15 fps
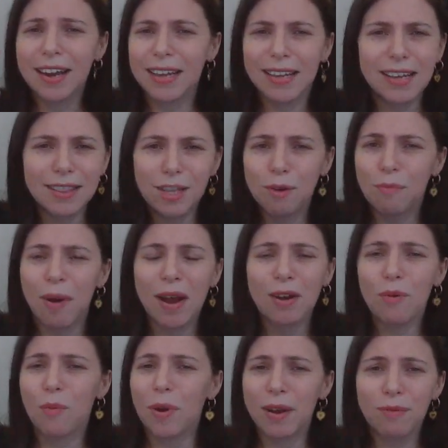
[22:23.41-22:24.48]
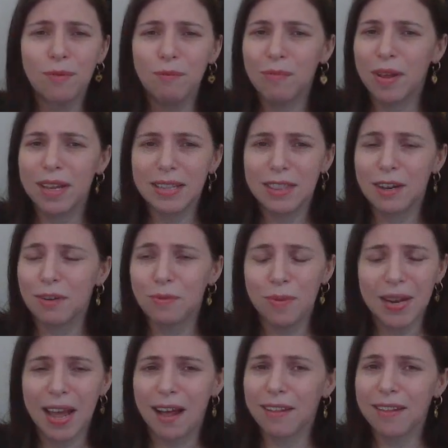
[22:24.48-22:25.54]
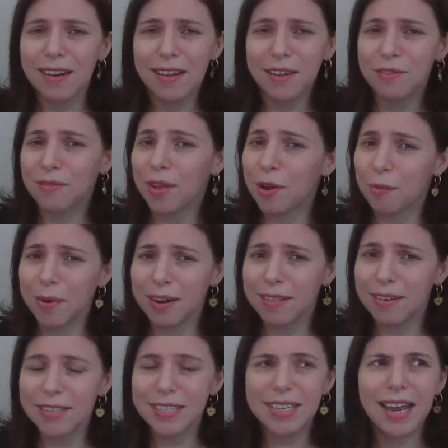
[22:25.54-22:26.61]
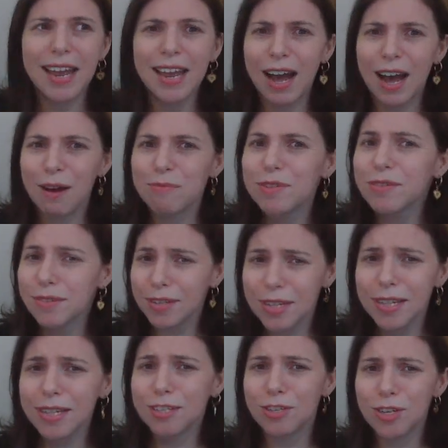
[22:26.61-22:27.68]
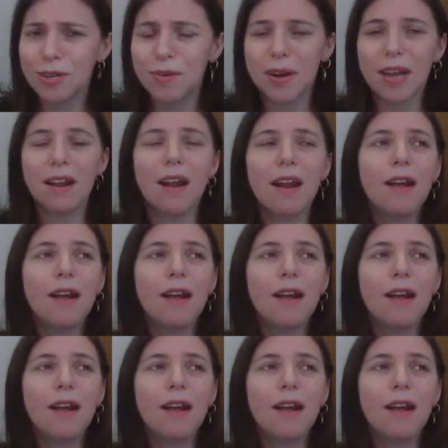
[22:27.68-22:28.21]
of get their mind away from like their reality of like where they're staying. Absolutely, let's do it.